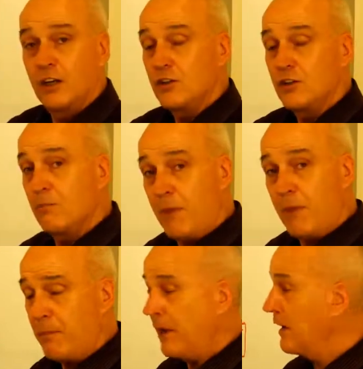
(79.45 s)
to
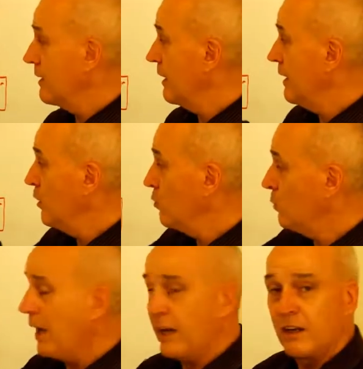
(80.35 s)
map out in
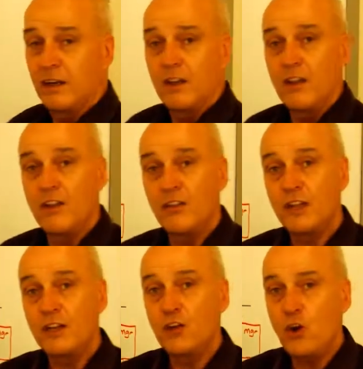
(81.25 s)
red
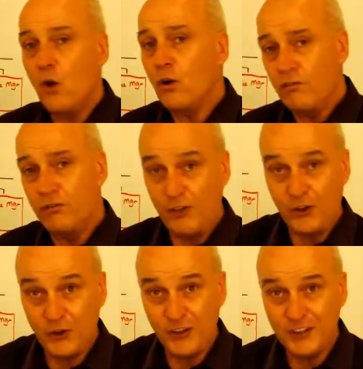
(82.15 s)
the
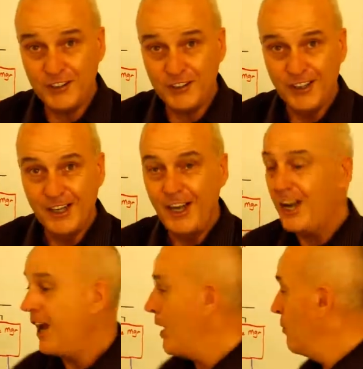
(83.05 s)
non-fee earners,
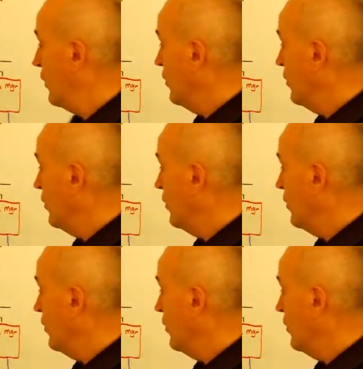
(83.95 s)
and we're